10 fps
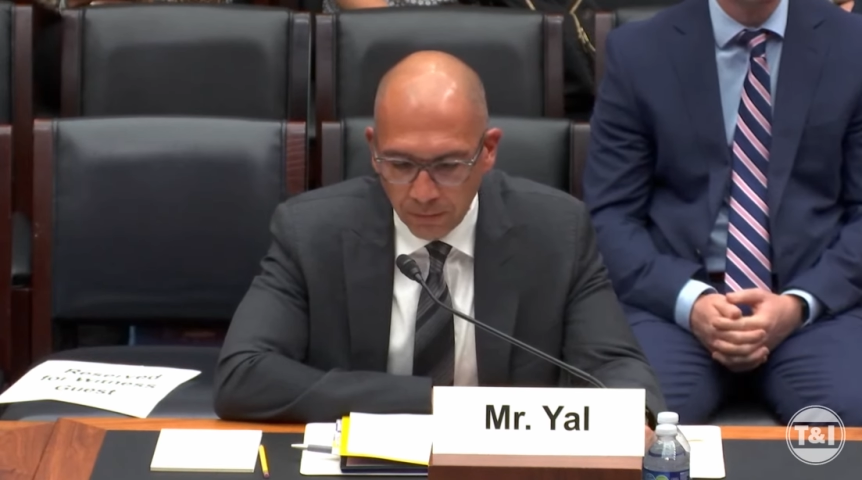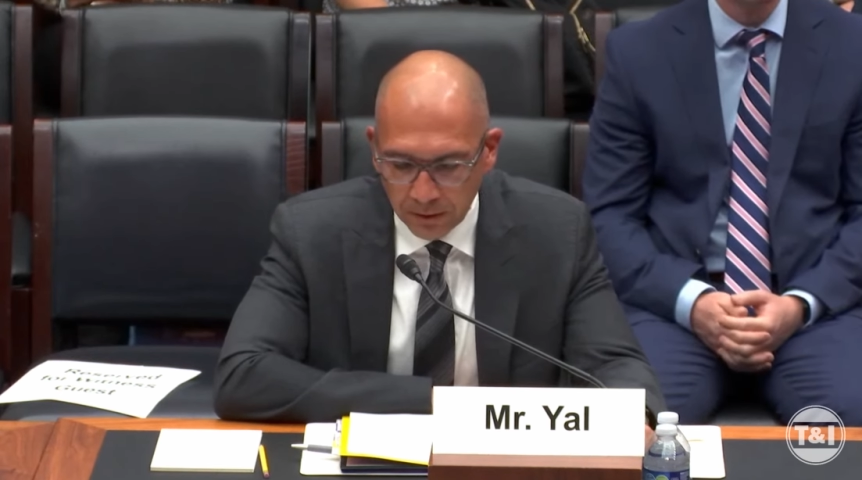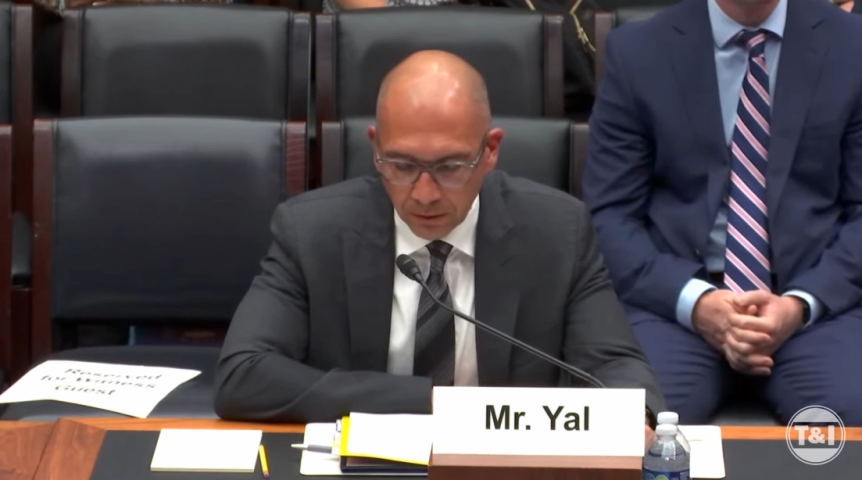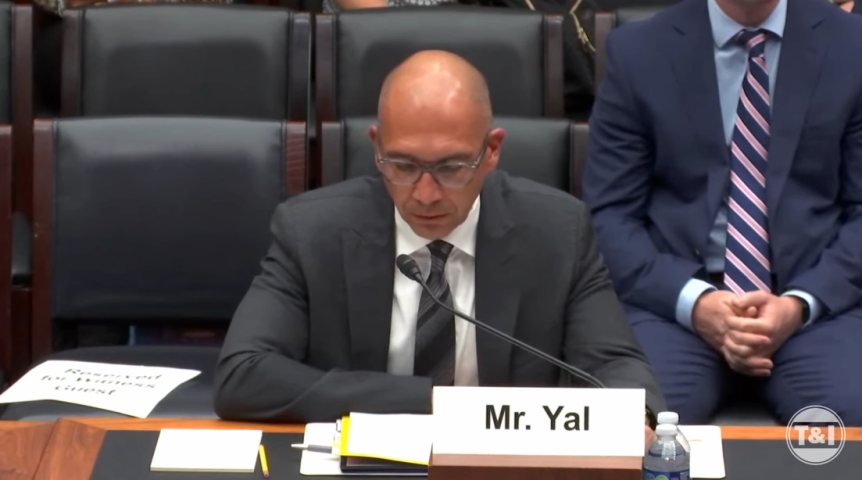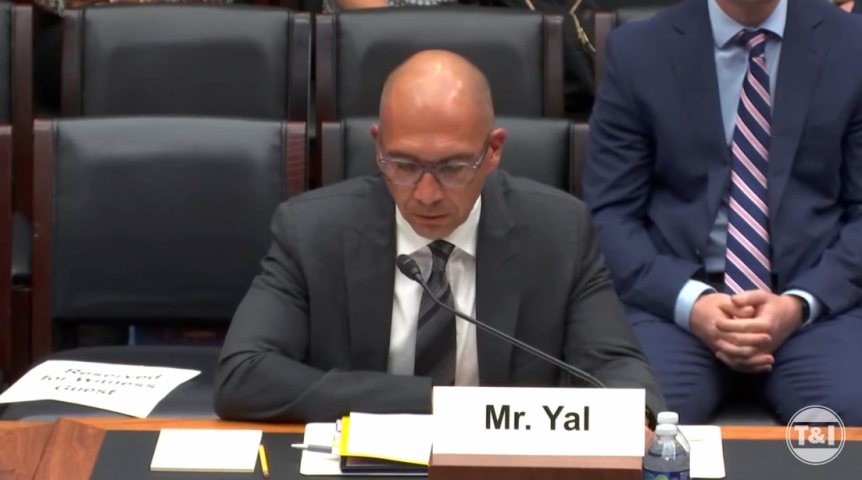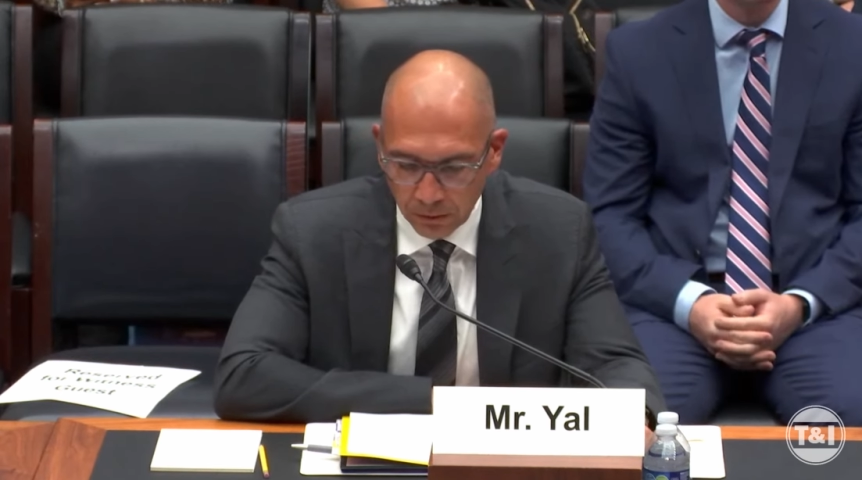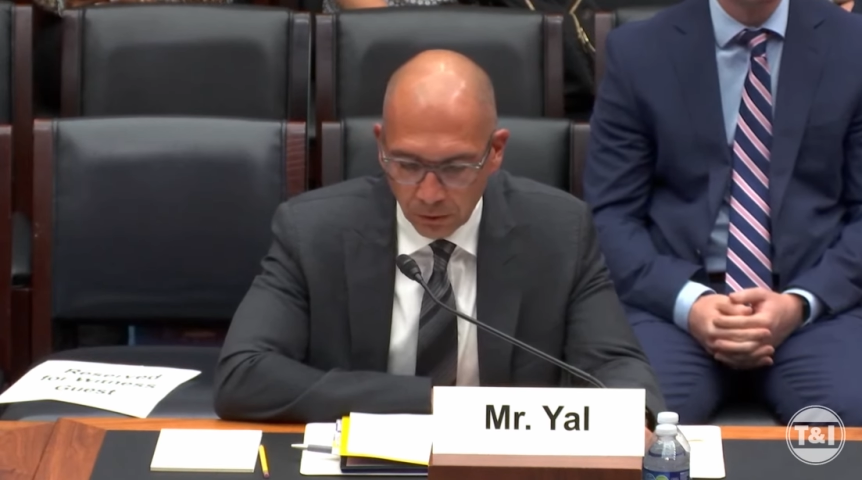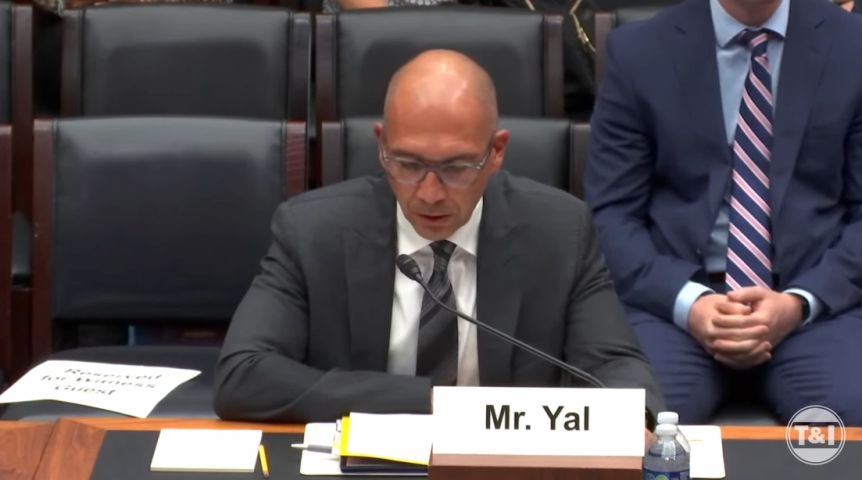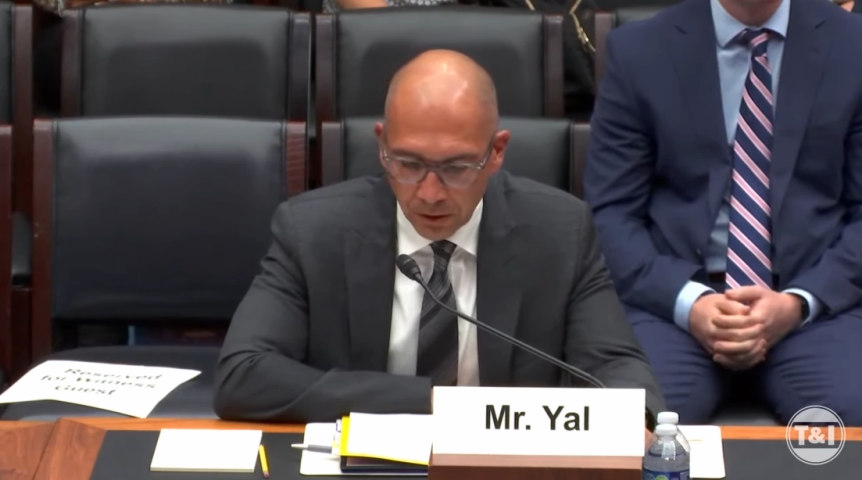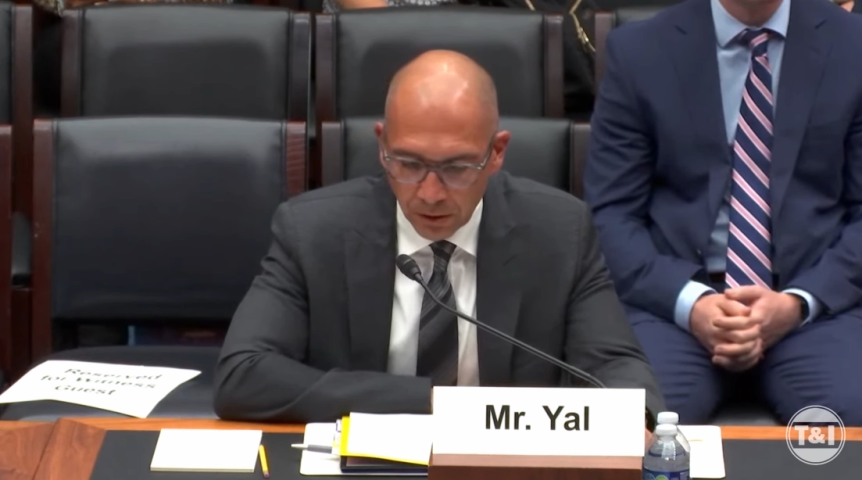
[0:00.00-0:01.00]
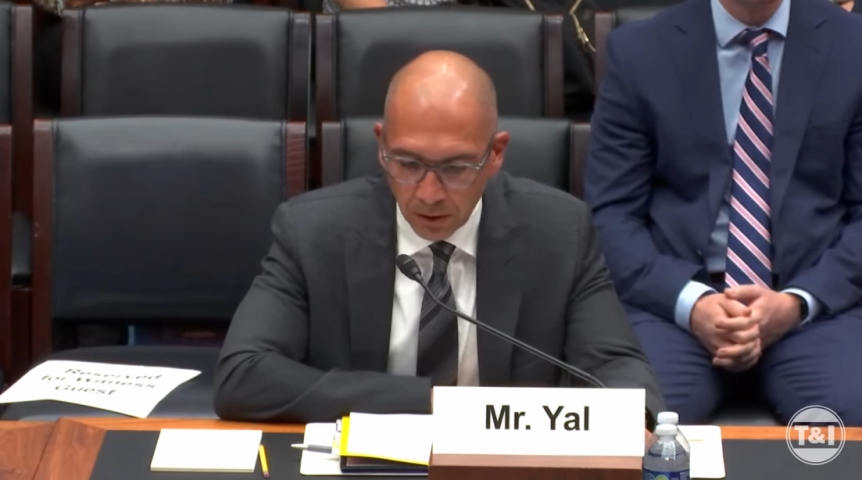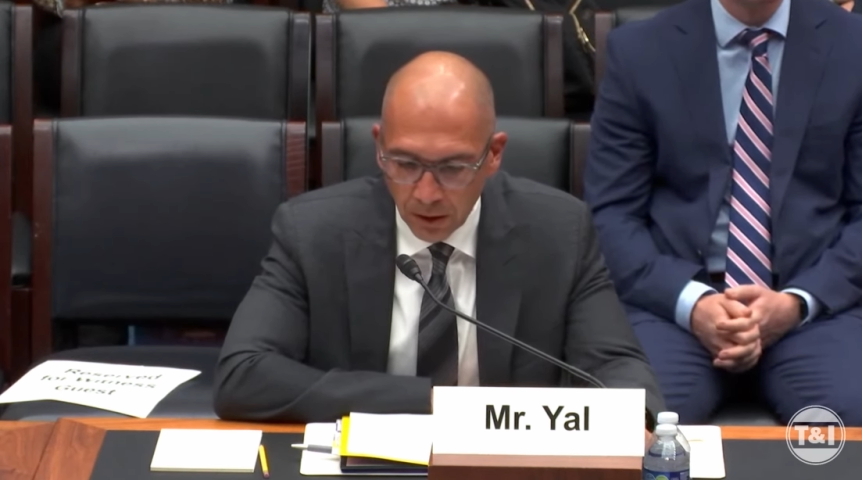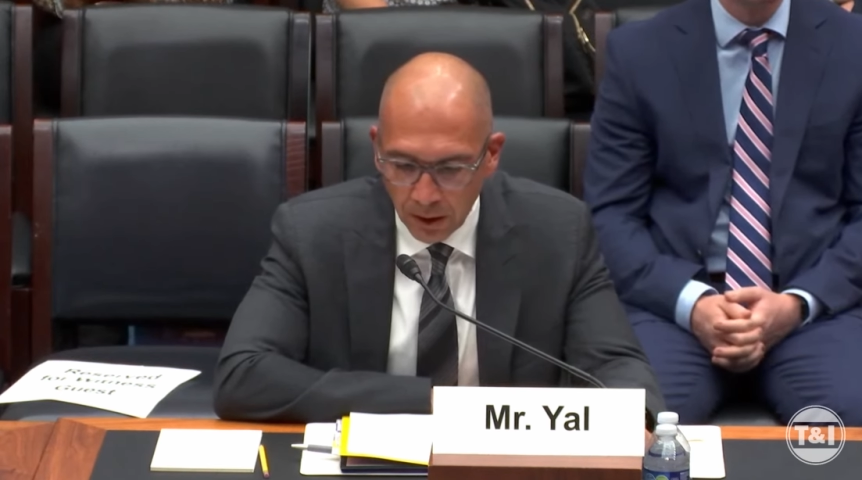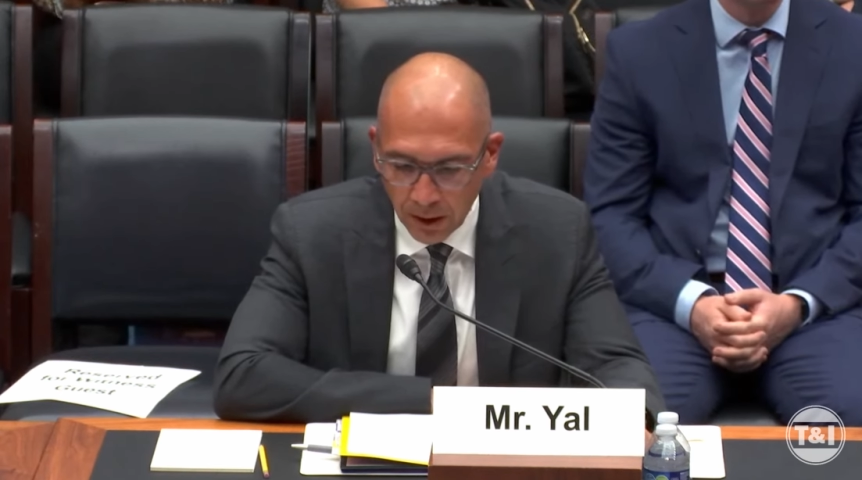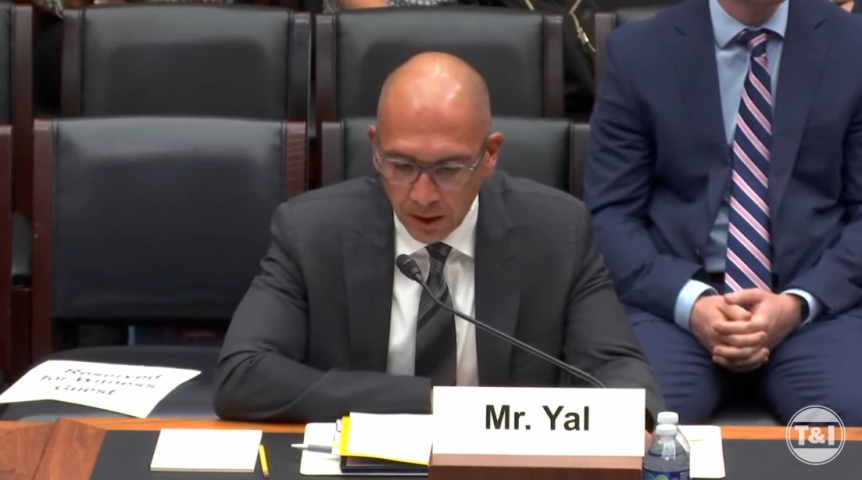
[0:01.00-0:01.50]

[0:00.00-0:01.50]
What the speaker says: facets of construction,